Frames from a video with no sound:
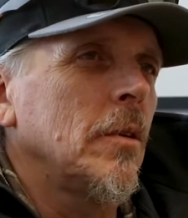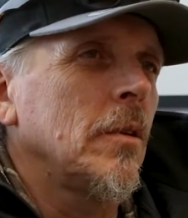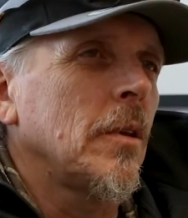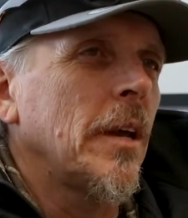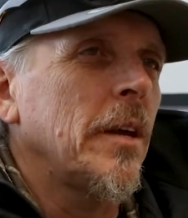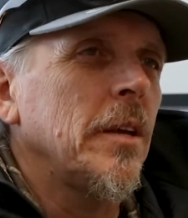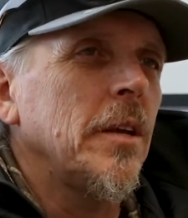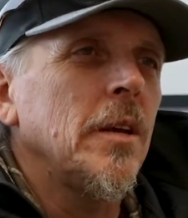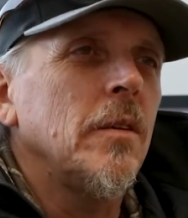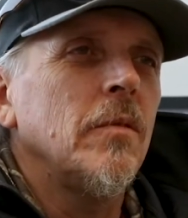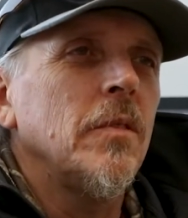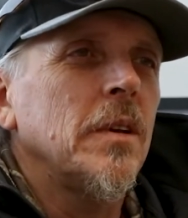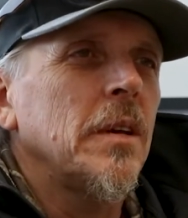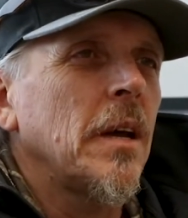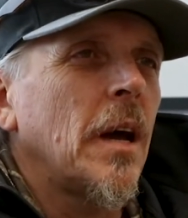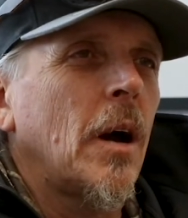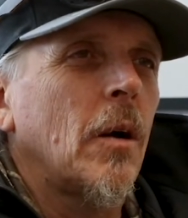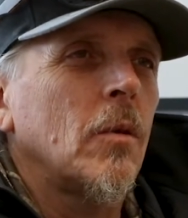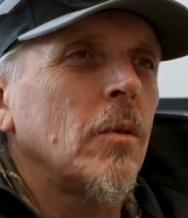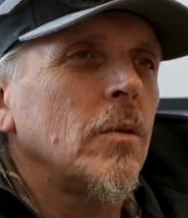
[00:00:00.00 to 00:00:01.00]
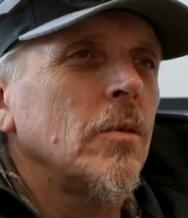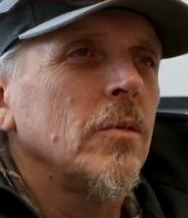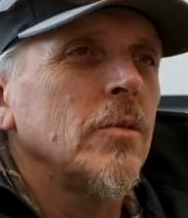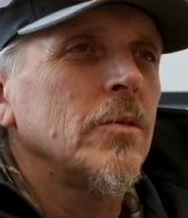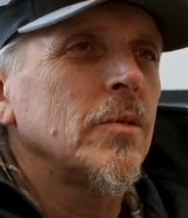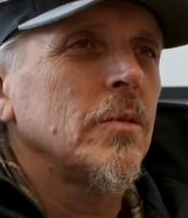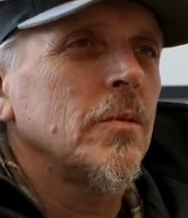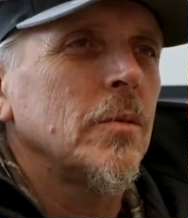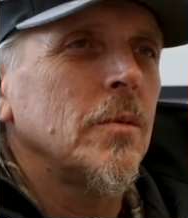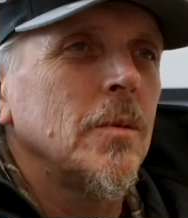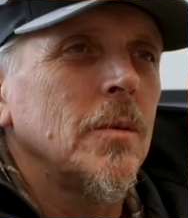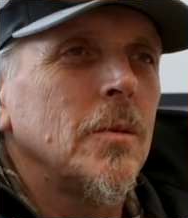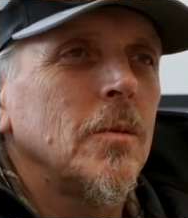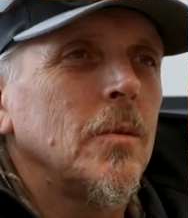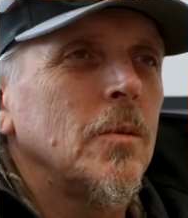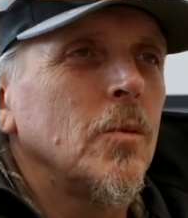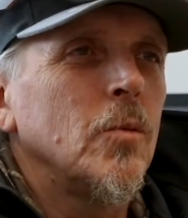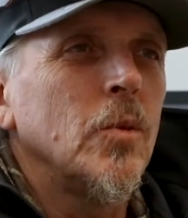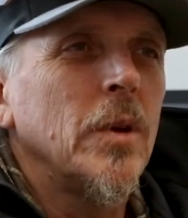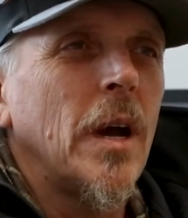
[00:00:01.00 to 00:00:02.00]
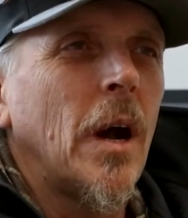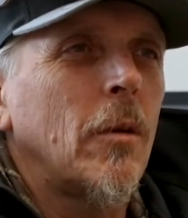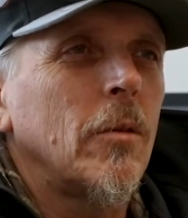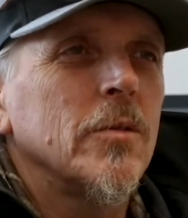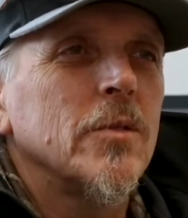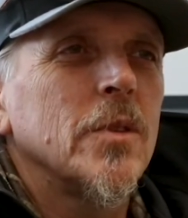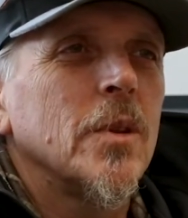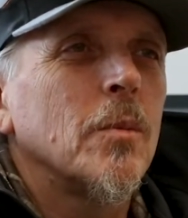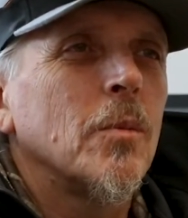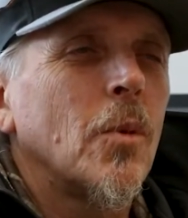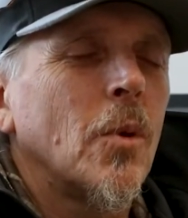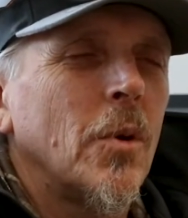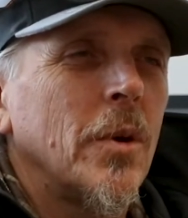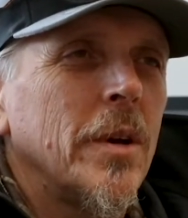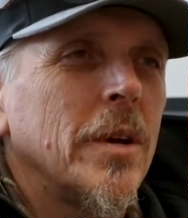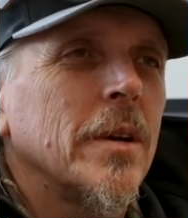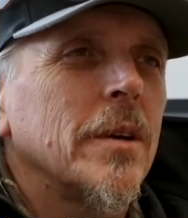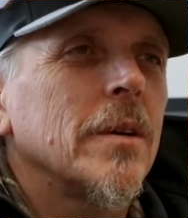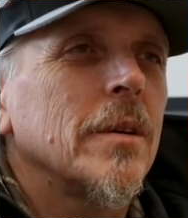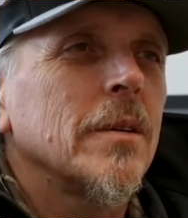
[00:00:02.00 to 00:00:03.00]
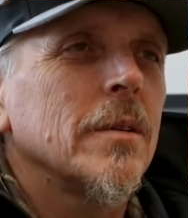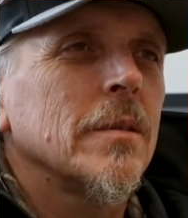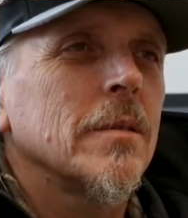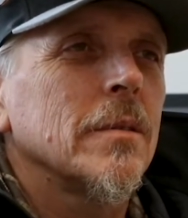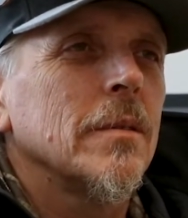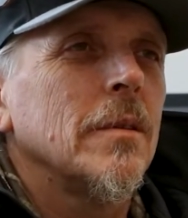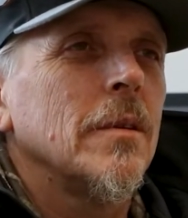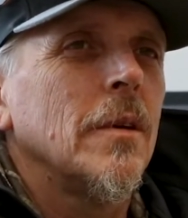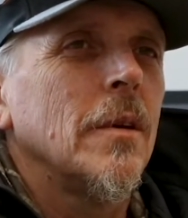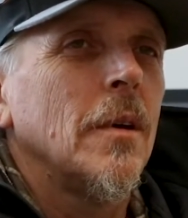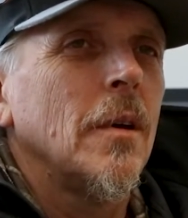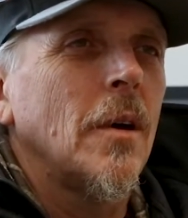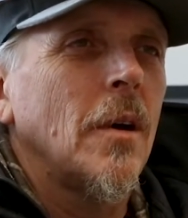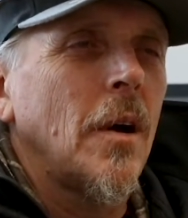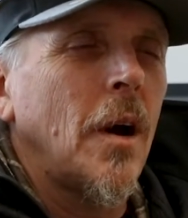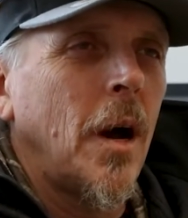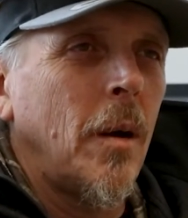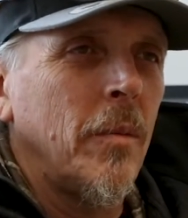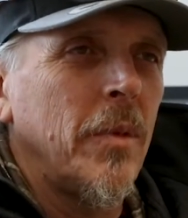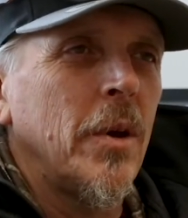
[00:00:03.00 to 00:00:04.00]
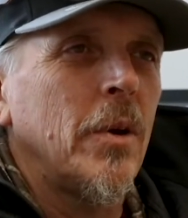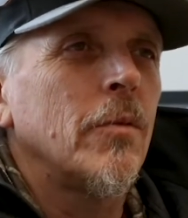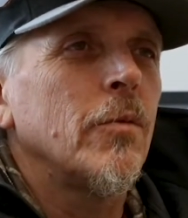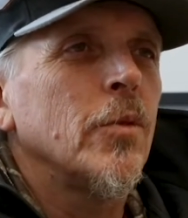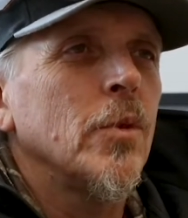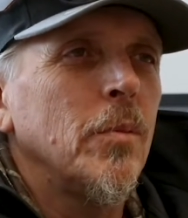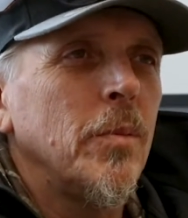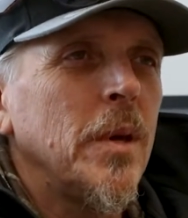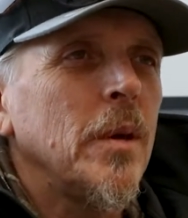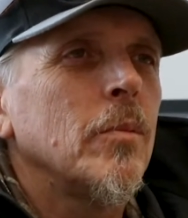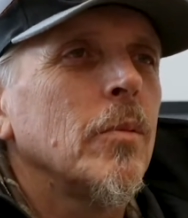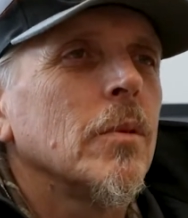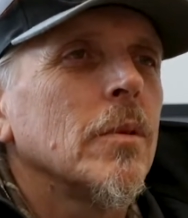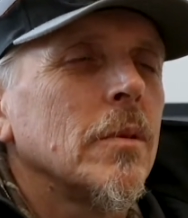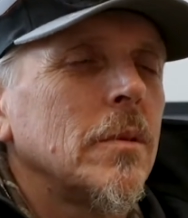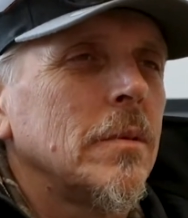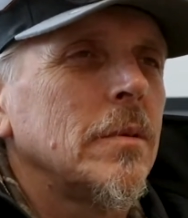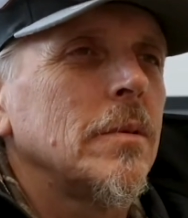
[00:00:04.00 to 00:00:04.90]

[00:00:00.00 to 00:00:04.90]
the late evening hours, the wee hours of the morning. I'm there for the people.